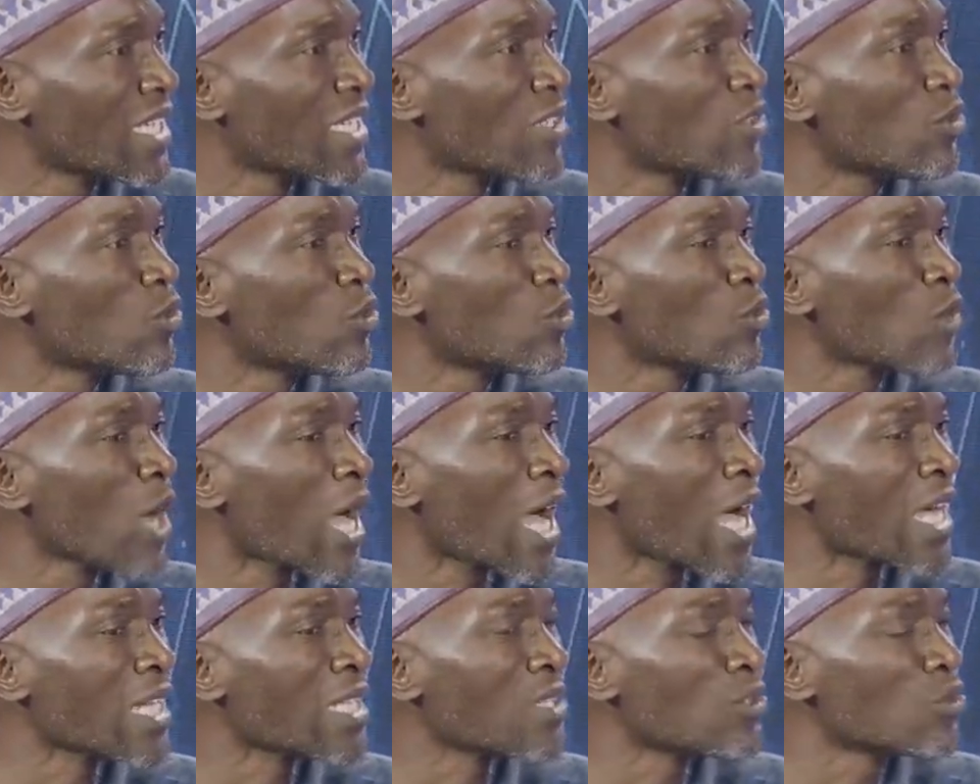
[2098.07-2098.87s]
you
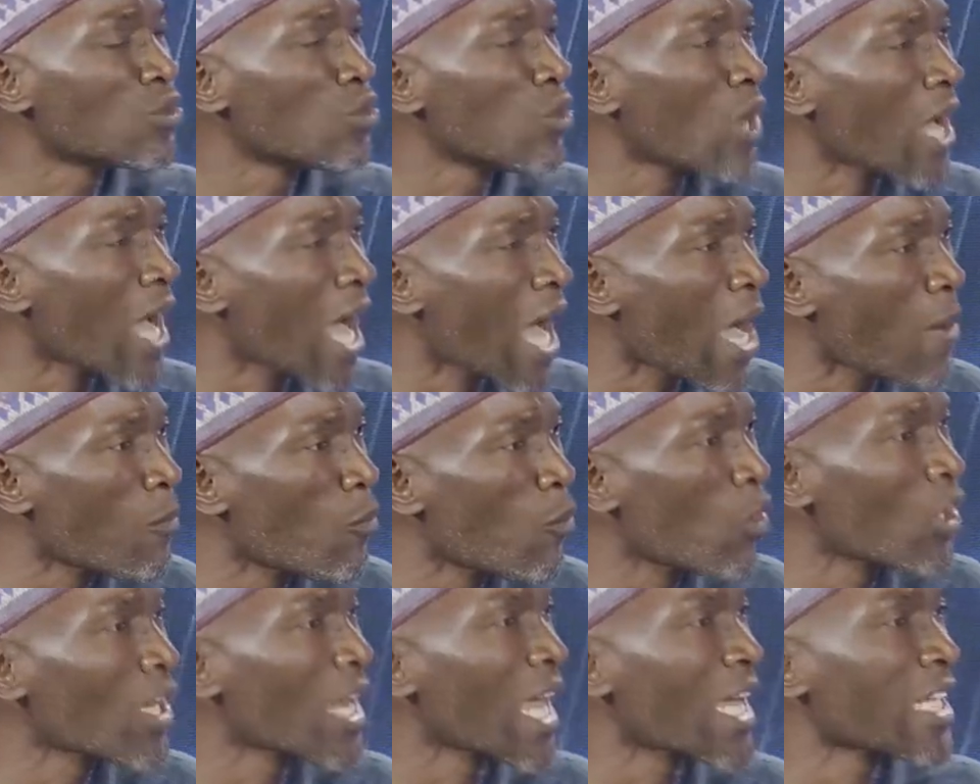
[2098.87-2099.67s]
are
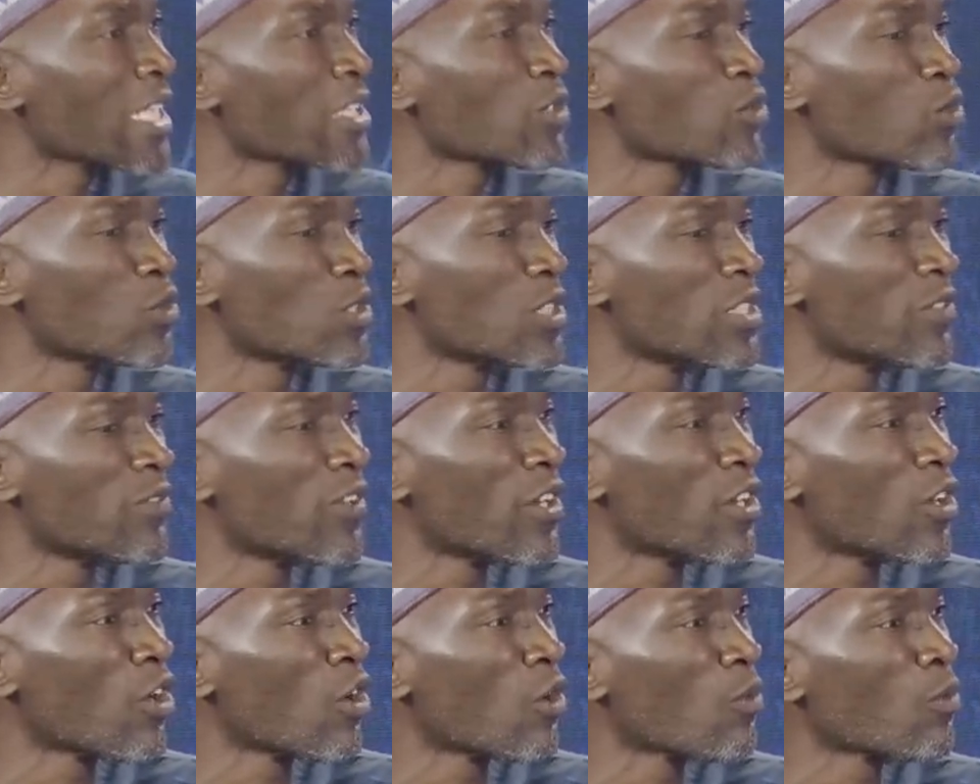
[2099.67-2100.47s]
more likely to
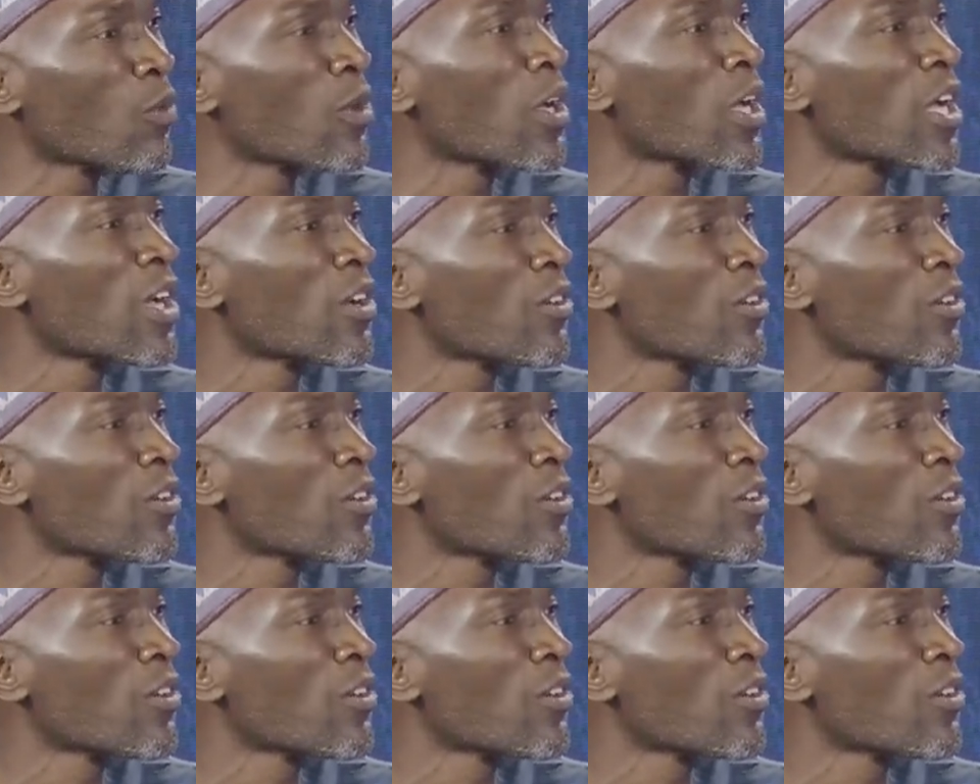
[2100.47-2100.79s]
develop